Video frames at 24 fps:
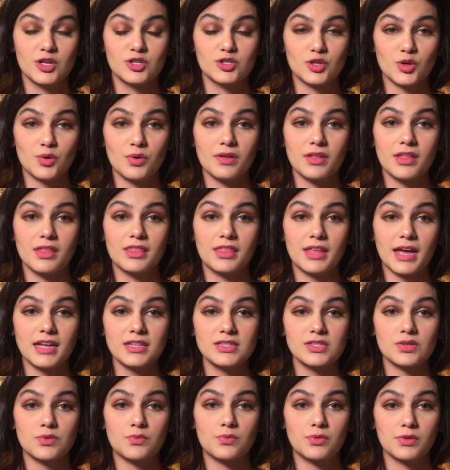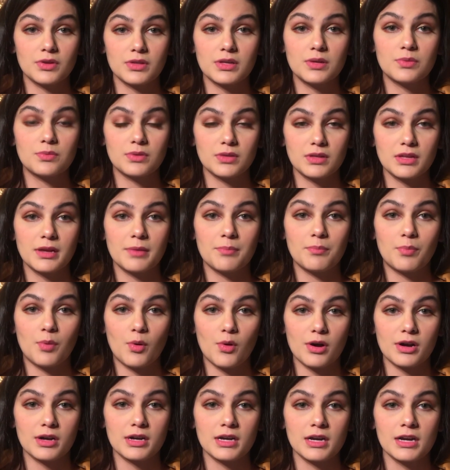So that's really, really
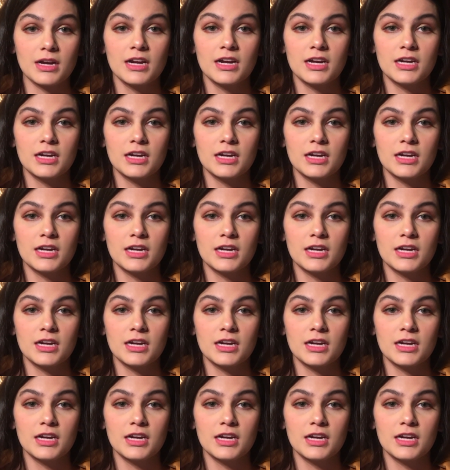important,